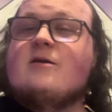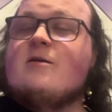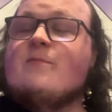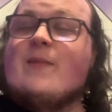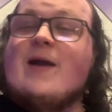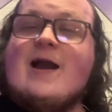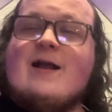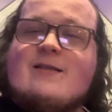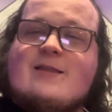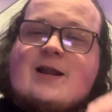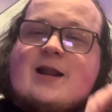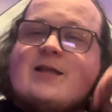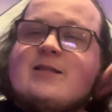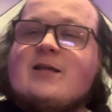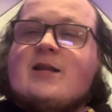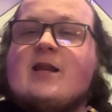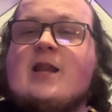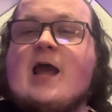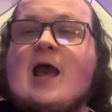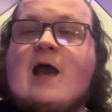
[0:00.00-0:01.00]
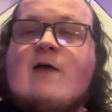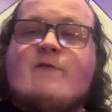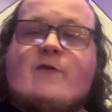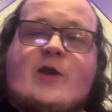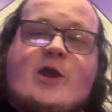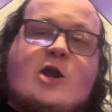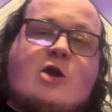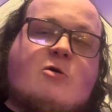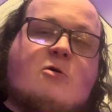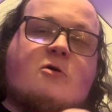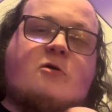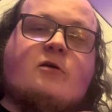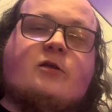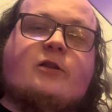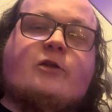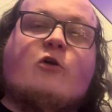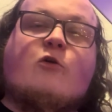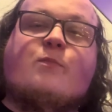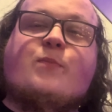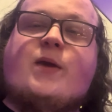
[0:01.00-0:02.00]
back then I didn't have hair or a
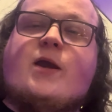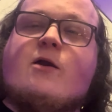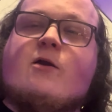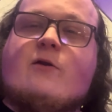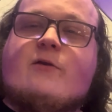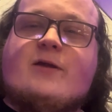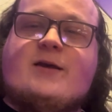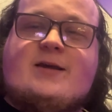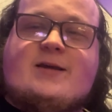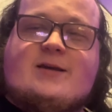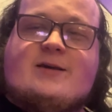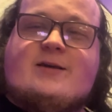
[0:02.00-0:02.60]
little beard.